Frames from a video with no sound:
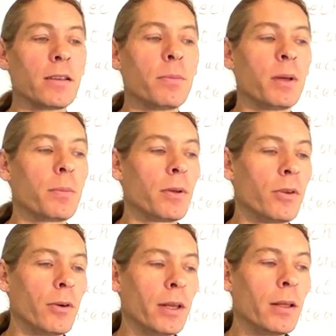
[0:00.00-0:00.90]
people
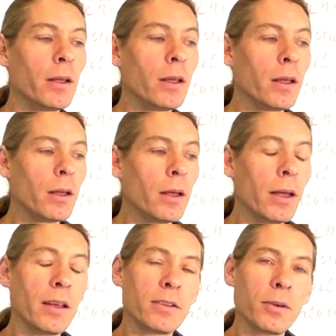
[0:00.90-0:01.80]
doing
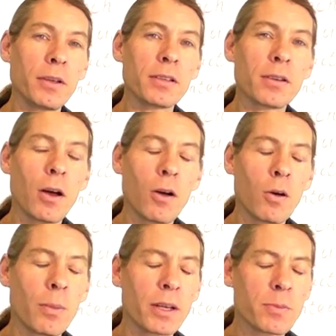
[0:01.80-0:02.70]
is doing
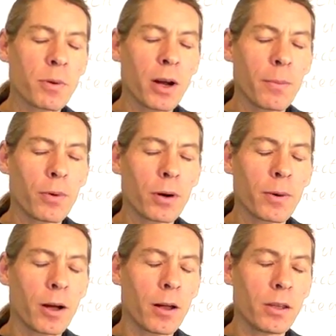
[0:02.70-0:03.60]
so much prep
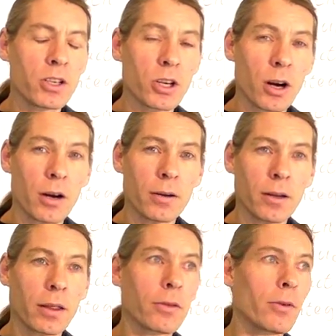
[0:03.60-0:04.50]
work on the chart,
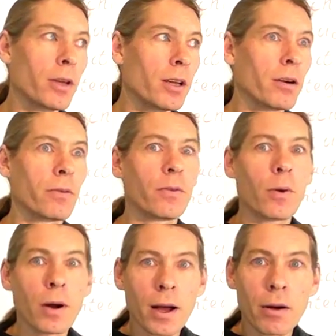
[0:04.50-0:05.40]
like 3 or
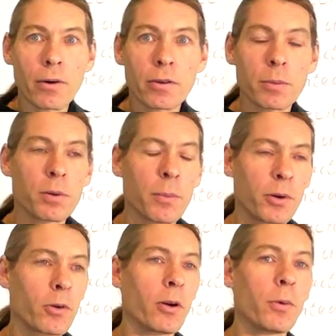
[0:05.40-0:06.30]
4 hours of
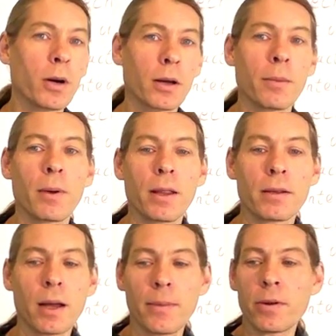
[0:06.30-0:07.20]
preparatory work, and by the
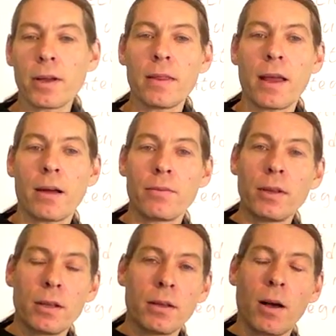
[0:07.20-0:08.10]
time they're done, they have
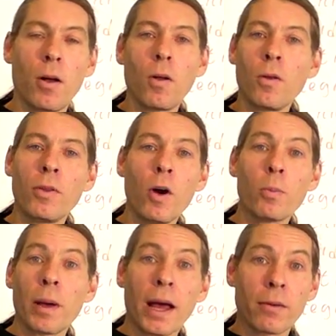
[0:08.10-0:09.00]
a whole
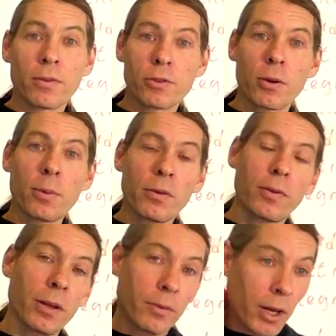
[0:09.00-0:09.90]
notepad scribbled
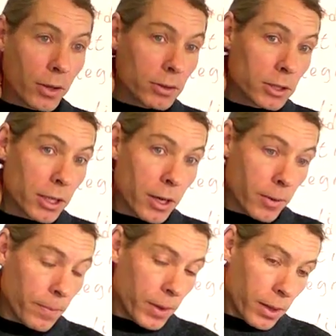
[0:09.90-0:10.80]
full of notes, And
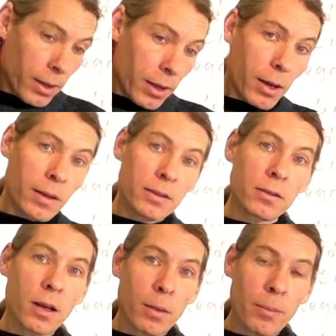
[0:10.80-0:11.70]
this
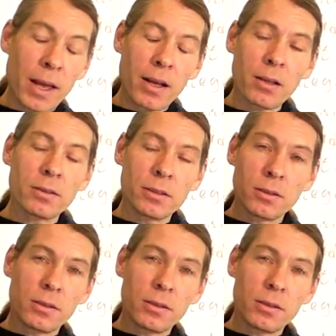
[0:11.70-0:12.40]
is all male